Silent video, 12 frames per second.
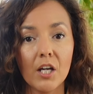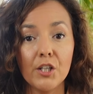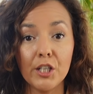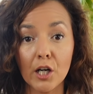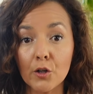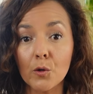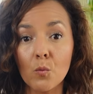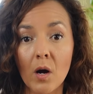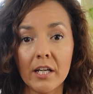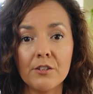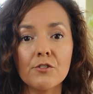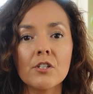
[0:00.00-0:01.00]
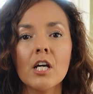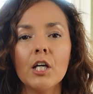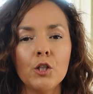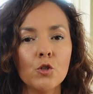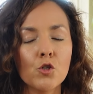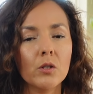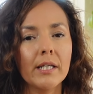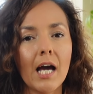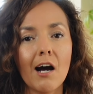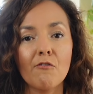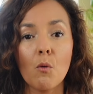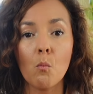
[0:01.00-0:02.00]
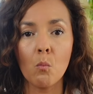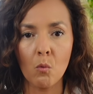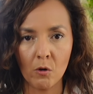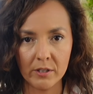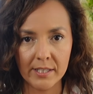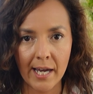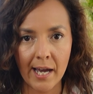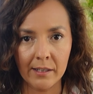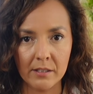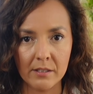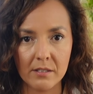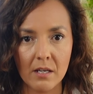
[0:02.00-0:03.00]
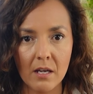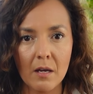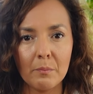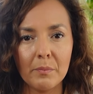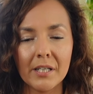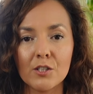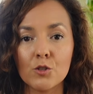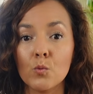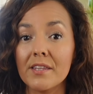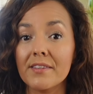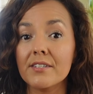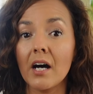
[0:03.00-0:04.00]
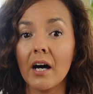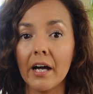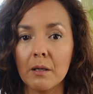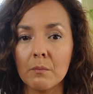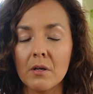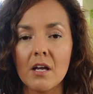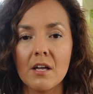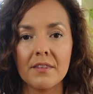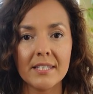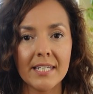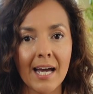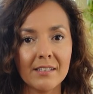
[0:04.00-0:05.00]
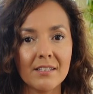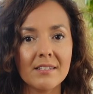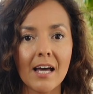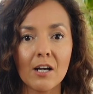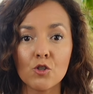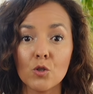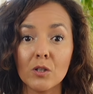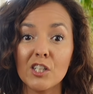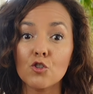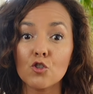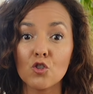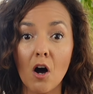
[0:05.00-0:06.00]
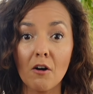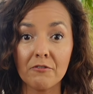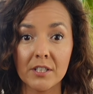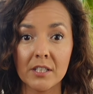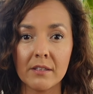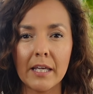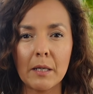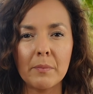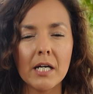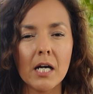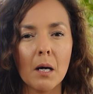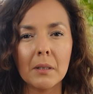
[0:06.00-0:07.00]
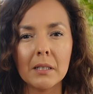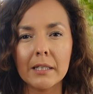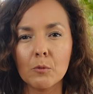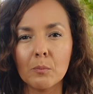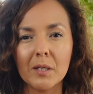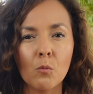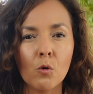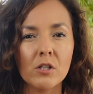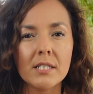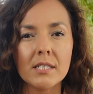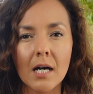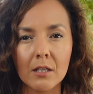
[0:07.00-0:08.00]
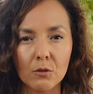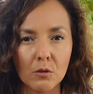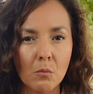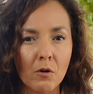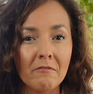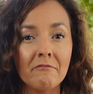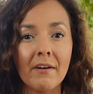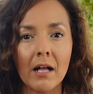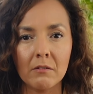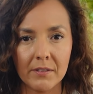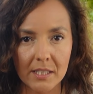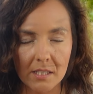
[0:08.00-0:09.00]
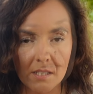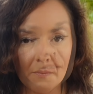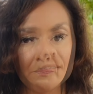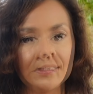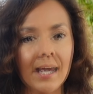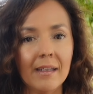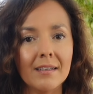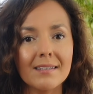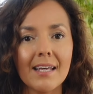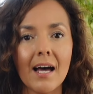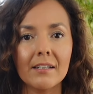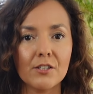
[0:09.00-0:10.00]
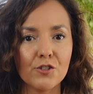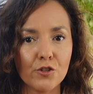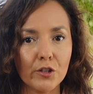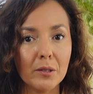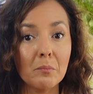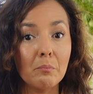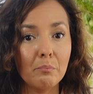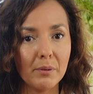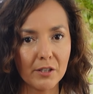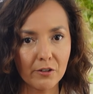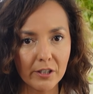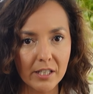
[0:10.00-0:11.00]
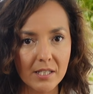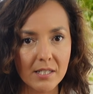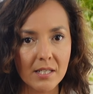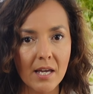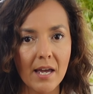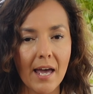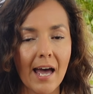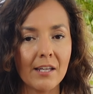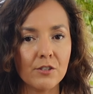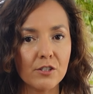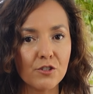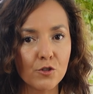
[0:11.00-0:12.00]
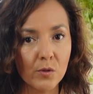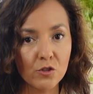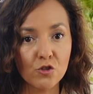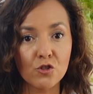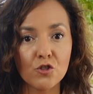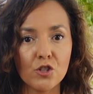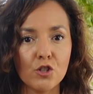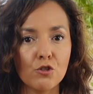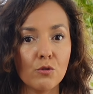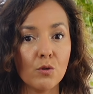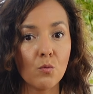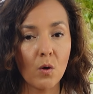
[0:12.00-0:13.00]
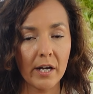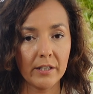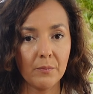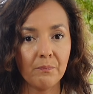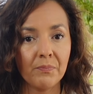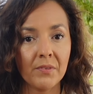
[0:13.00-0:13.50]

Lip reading: Younger wines usually have more tannins because with time, the tannins actually soften. They become a little bit more subtle, more velvety. Tannins add a certain bitterness and astringency to the wine.